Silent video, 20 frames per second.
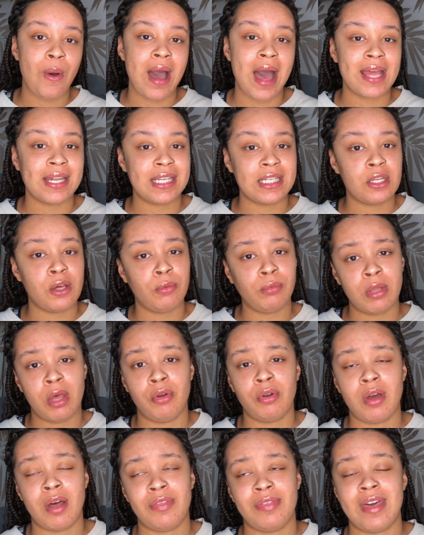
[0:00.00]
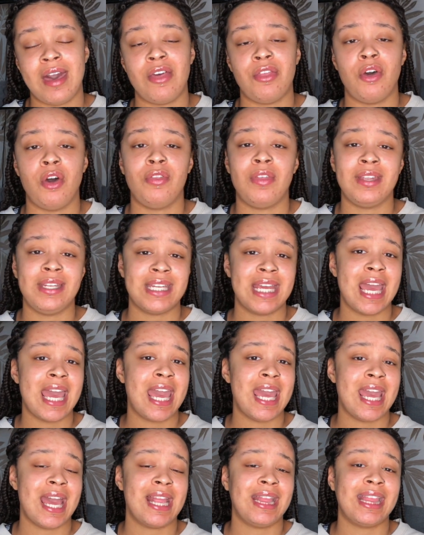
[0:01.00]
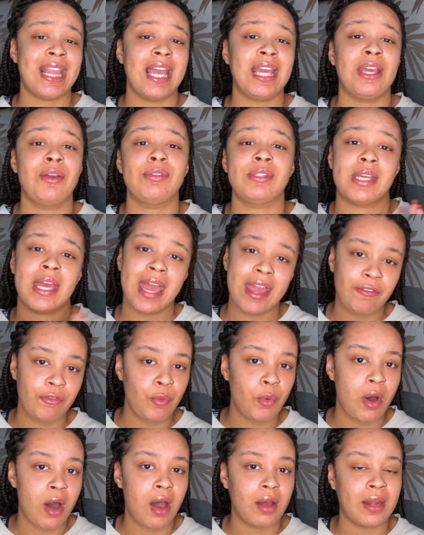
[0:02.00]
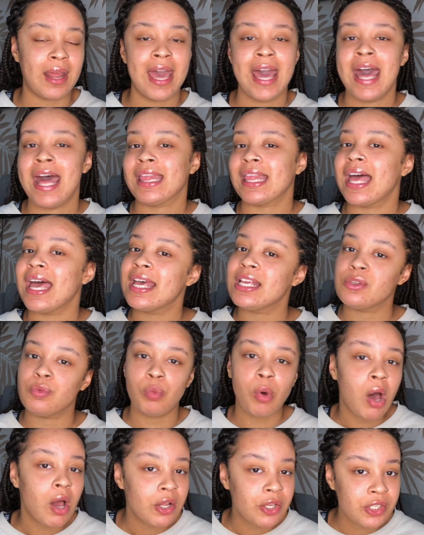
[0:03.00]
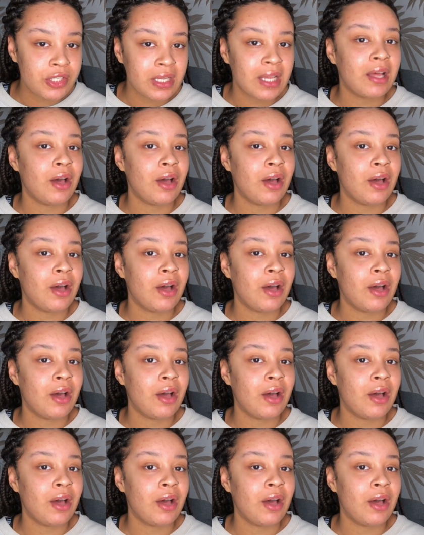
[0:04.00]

I did upload on there the other day, and thank you to everyone that has watched,